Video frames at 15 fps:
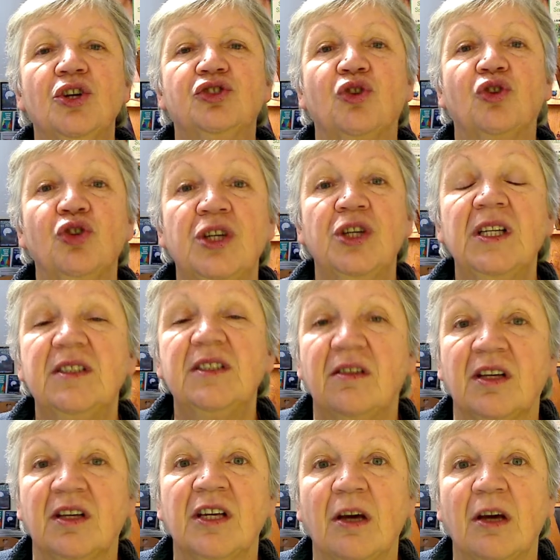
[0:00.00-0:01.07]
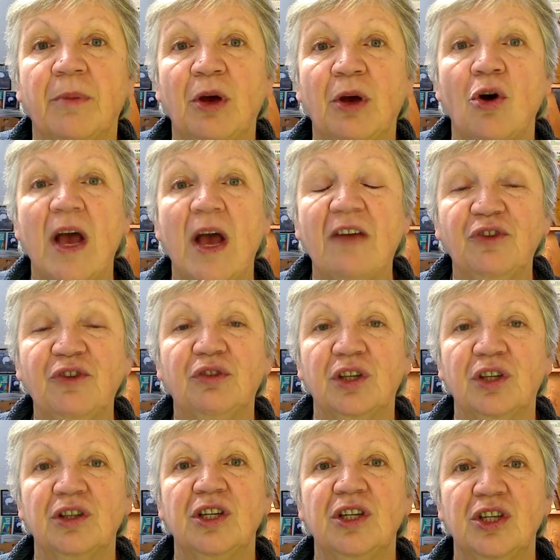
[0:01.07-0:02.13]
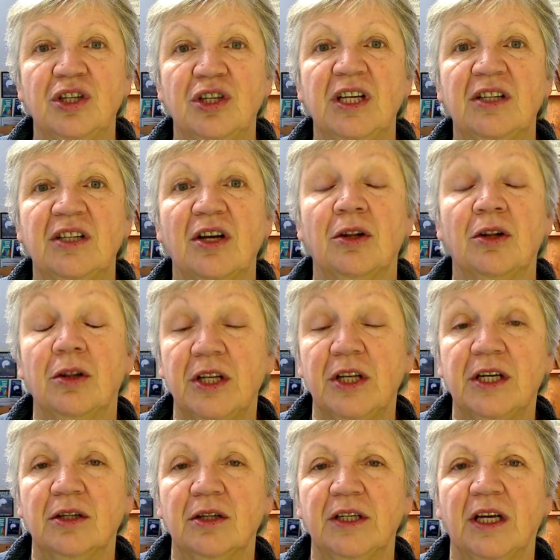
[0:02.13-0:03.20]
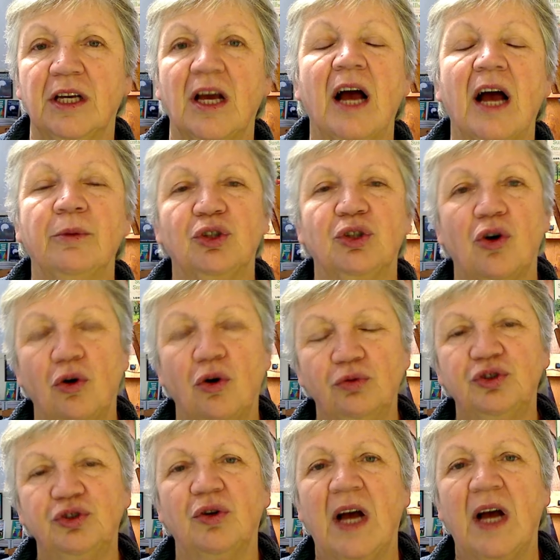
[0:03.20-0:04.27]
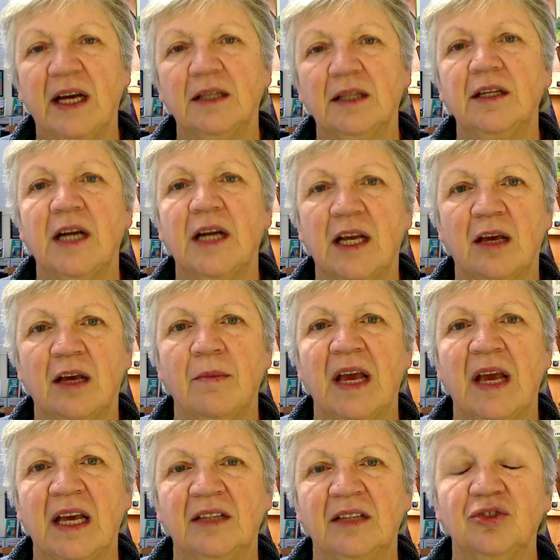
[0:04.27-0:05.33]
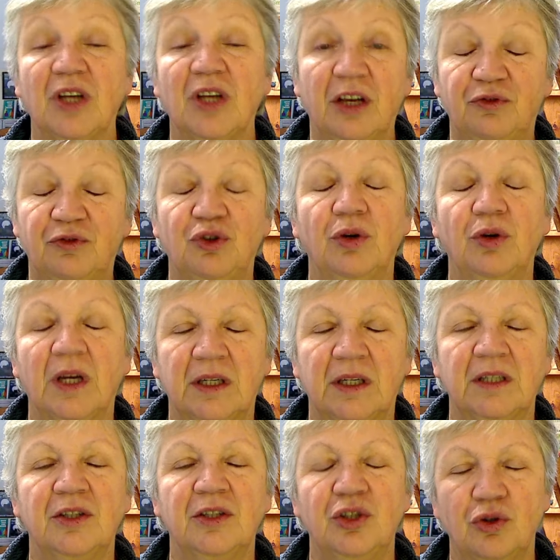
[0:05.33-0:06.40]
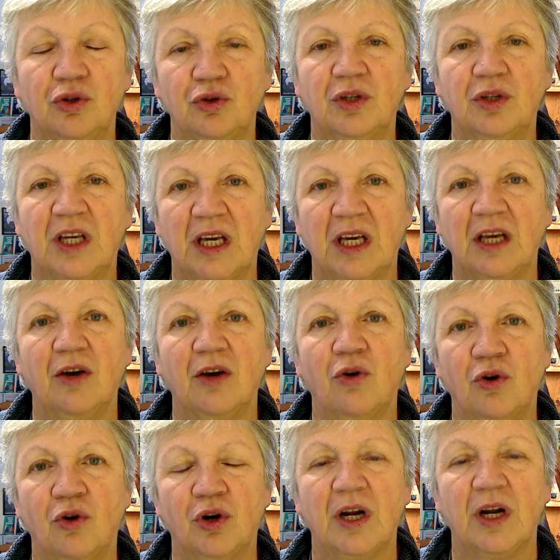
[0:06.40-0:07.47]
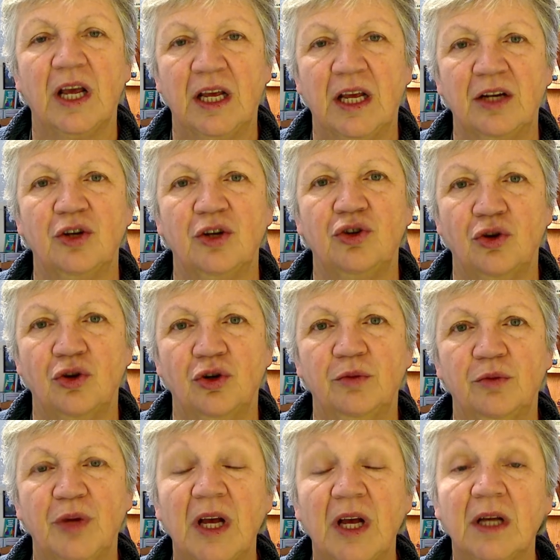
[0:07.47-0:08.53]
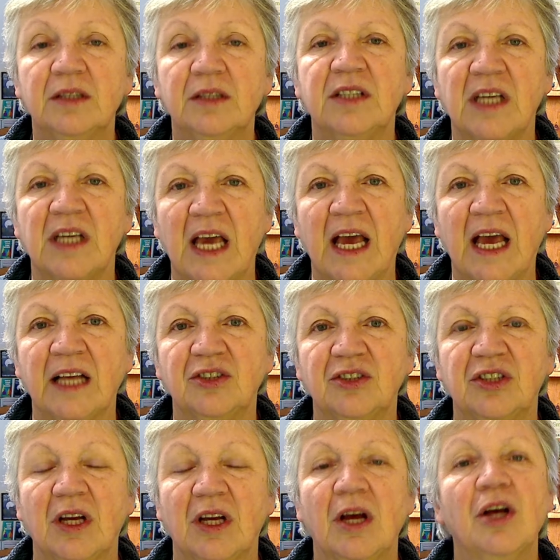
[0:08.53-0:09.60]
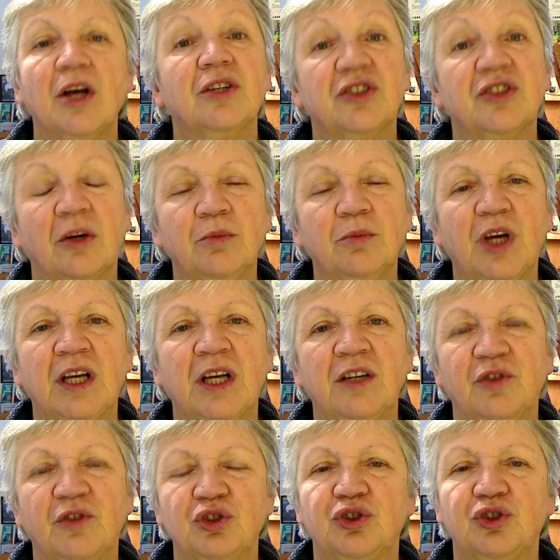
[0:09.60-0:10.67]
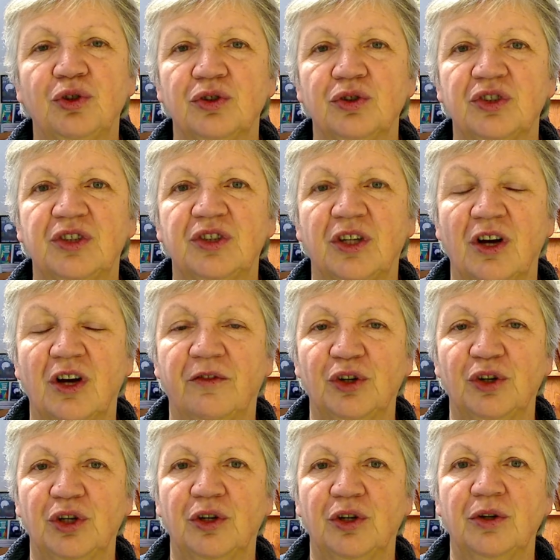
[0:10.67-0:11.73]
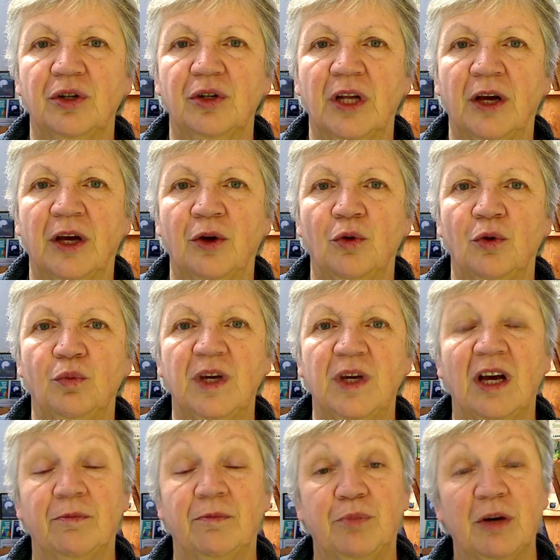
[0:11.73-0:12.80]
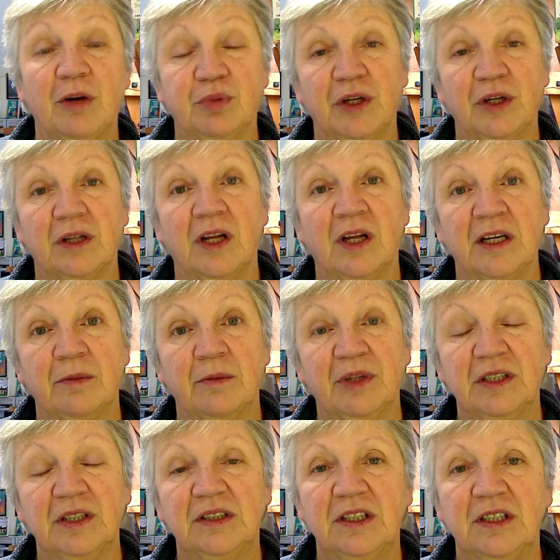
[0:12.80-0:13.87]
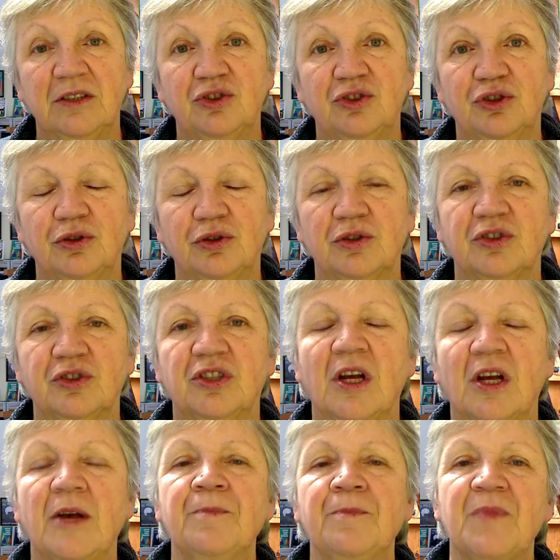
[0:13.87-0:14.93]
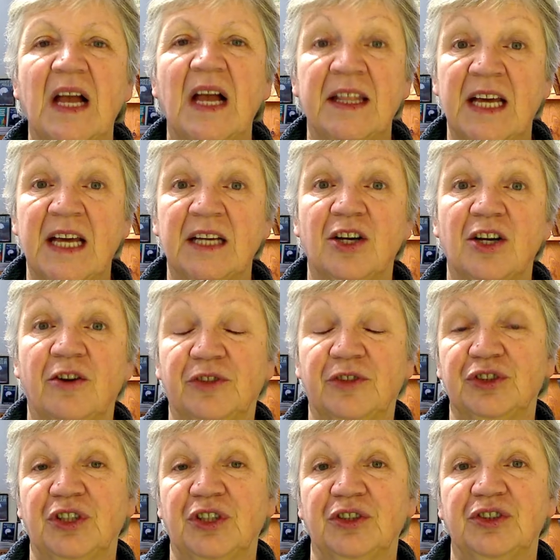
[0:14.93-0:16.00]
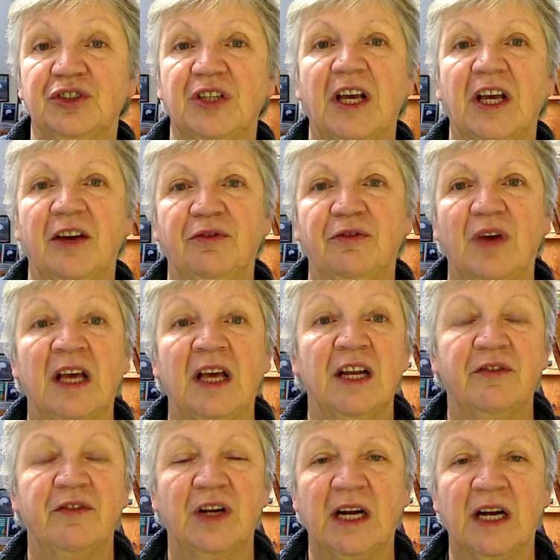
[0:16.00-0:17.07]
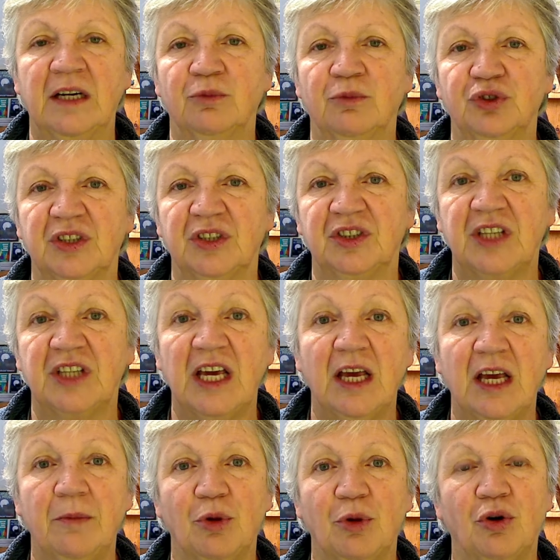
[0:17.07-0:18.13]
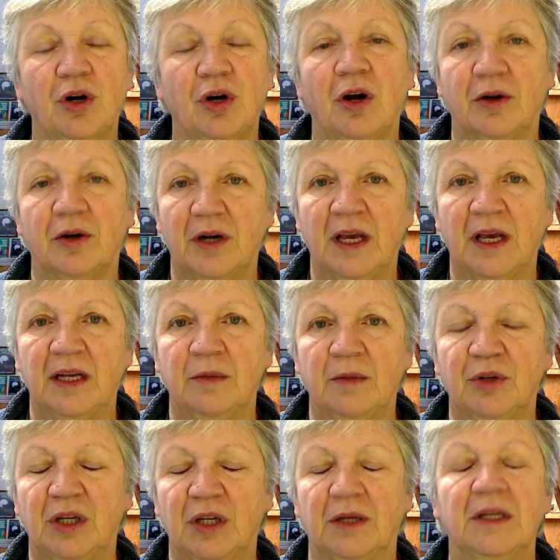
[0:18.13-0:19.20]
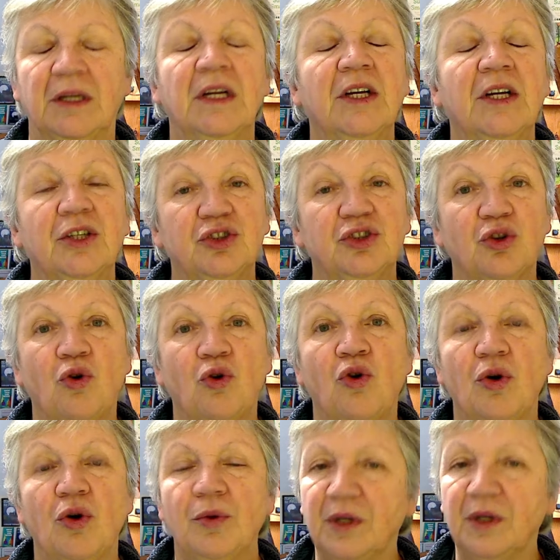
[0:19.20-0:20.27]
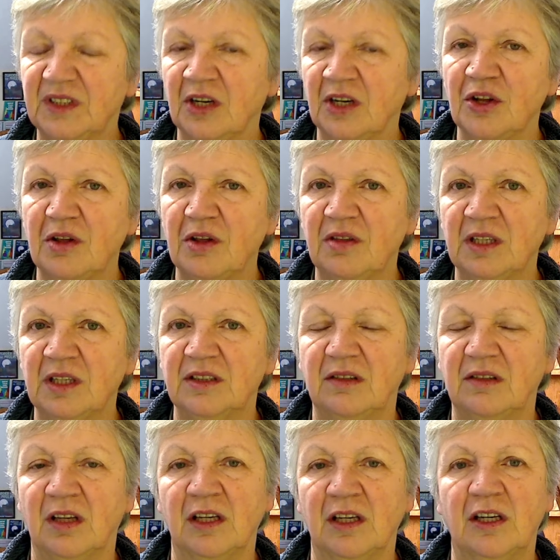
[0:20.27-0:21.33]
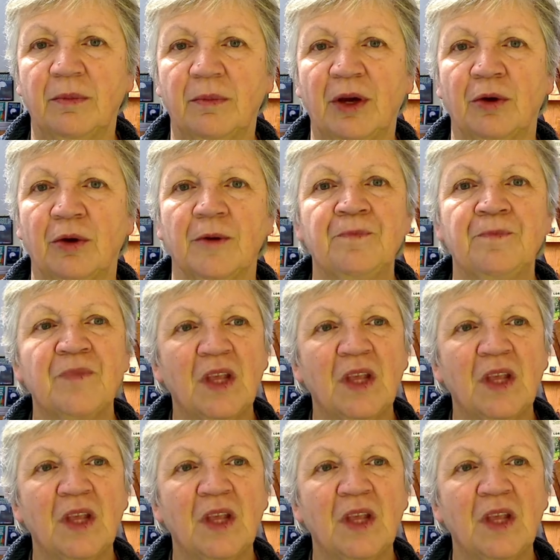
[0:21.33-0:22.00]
So you need to think about everything that you need legally. I would also highly recommend, if you are in the UK or in Europe, to get some kind of insurance to cover you. Now, we have public liability insurance, and that covers us if any of our animals escape or hurt anybody. So it's another thing to think about.